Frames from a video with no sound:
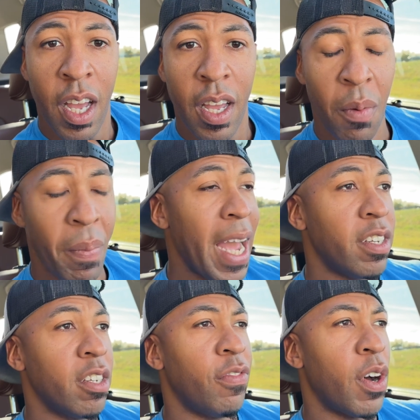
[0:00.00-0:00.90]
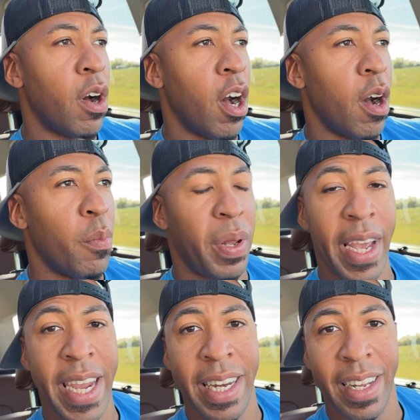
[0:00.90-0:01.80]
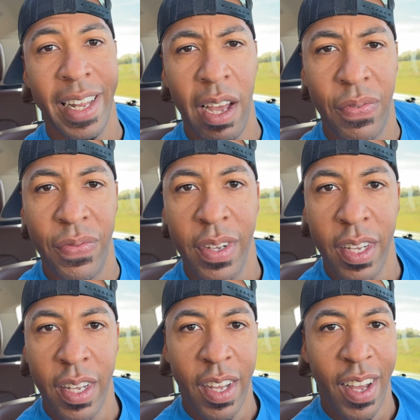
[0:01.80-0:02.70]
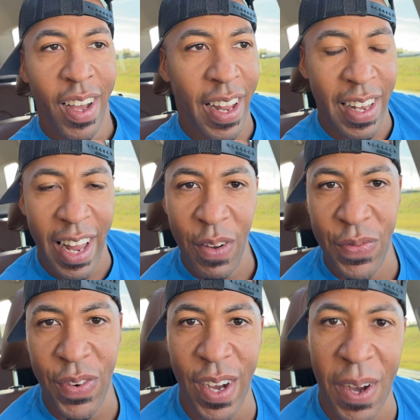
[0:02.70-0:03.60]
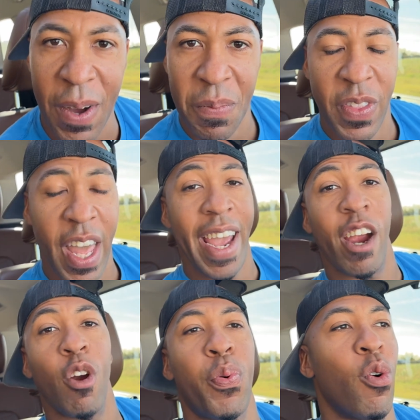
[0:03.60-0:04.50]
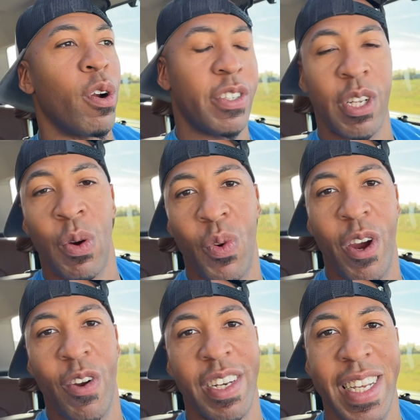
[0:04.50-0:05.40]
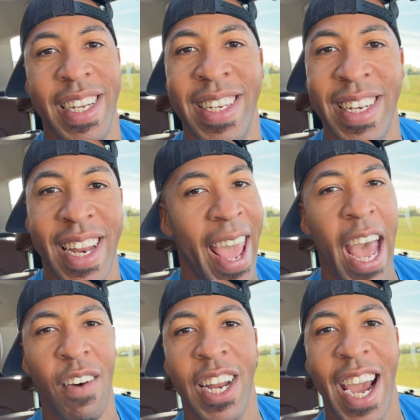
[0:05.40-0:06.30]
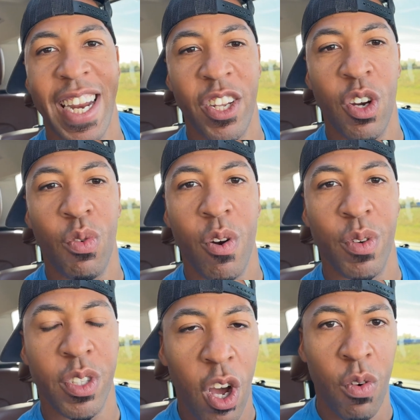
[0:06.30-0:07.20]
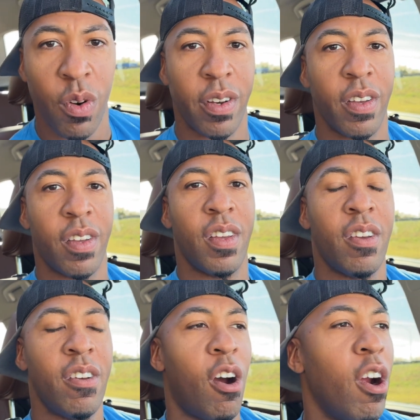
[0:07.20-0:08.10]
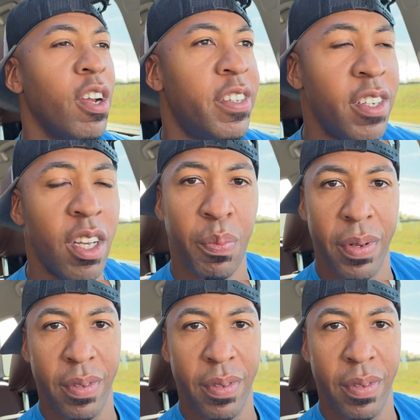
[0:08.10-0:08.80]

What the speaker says: Imagine if a plane left the airport somewhere and didn't have an idea where it was going, or a ship.